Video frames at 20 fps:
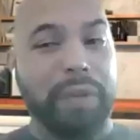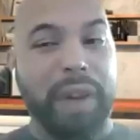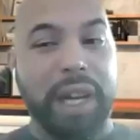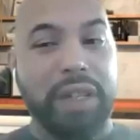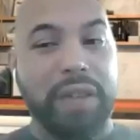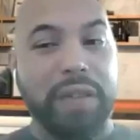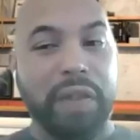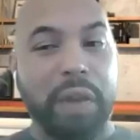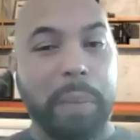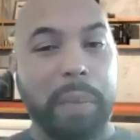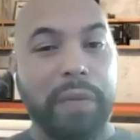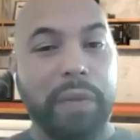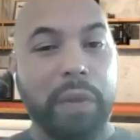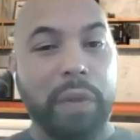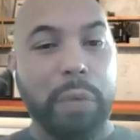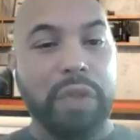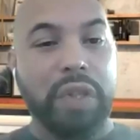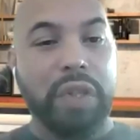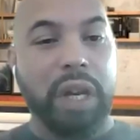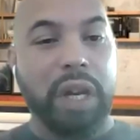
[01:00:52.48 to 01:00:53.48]
rest of them have
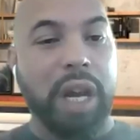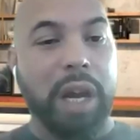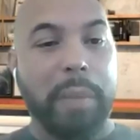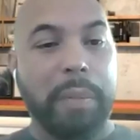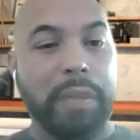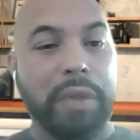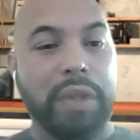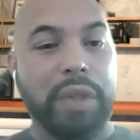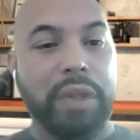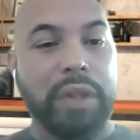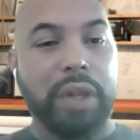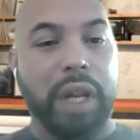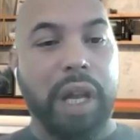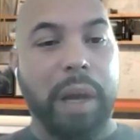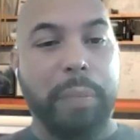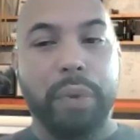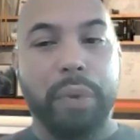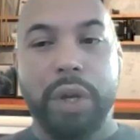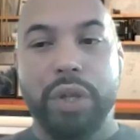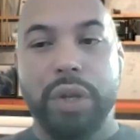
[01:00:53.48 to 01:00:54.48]
all succumbed to
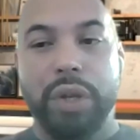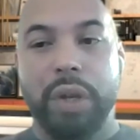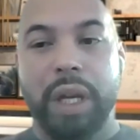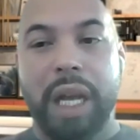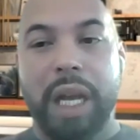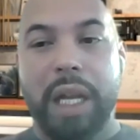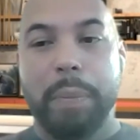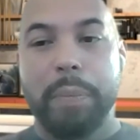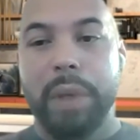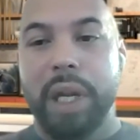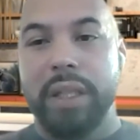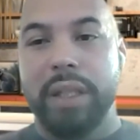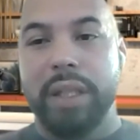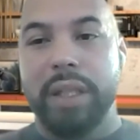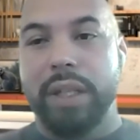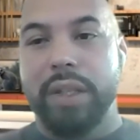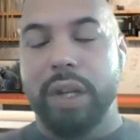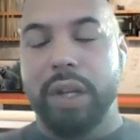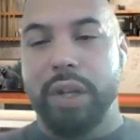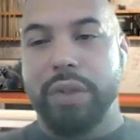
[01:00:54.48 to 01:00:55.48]
that pressure and had
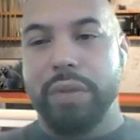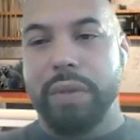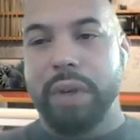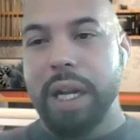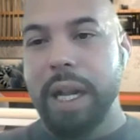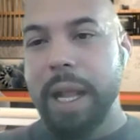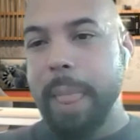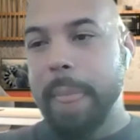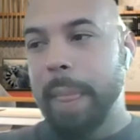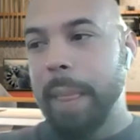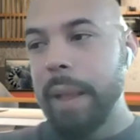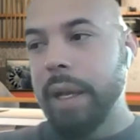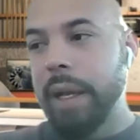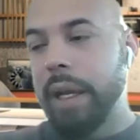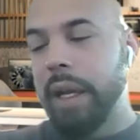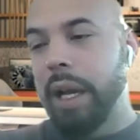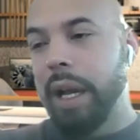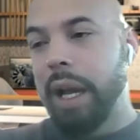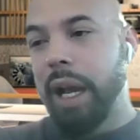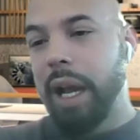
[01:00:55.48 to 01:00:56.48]
plastic surgery.
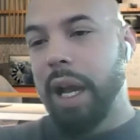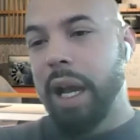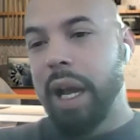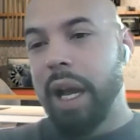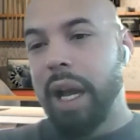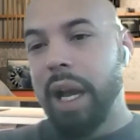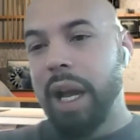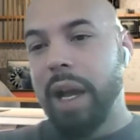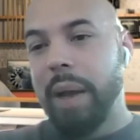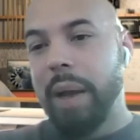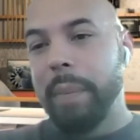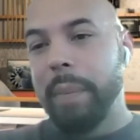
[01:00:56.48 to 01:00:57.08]
I